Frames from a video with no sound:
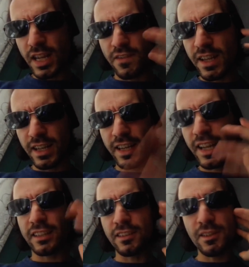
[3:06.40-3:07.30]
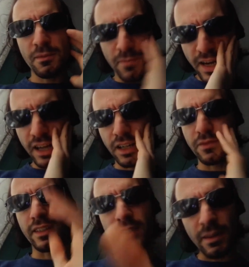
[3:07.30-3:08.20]
have a great
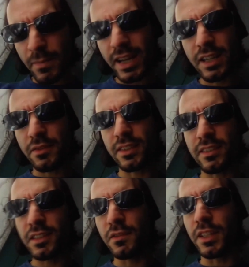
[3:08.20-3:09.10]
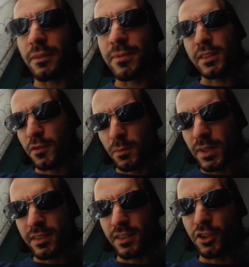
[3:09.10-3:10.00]
breakfast, and breakfast TV, but for
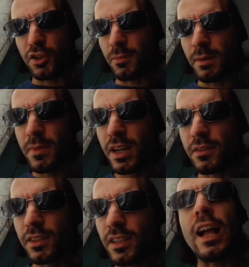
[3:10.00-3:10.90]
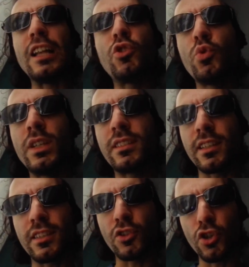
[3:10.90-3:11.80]
me it's normal breakfast, I'll do it
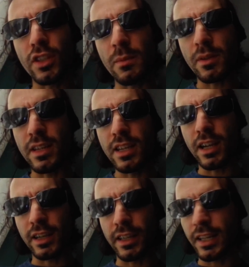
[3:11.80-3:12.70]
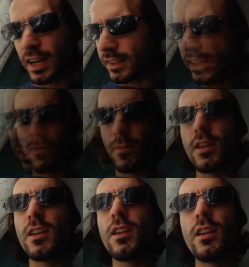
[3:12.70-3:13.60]
as soon, I'm really hungry,
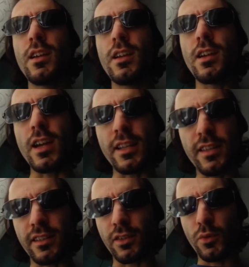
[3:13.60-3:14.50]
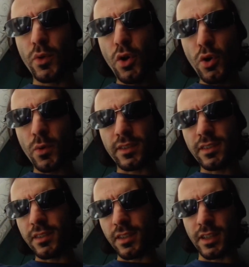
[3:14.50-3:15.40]
and as we always
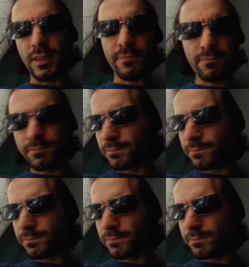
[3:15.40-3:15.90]
say,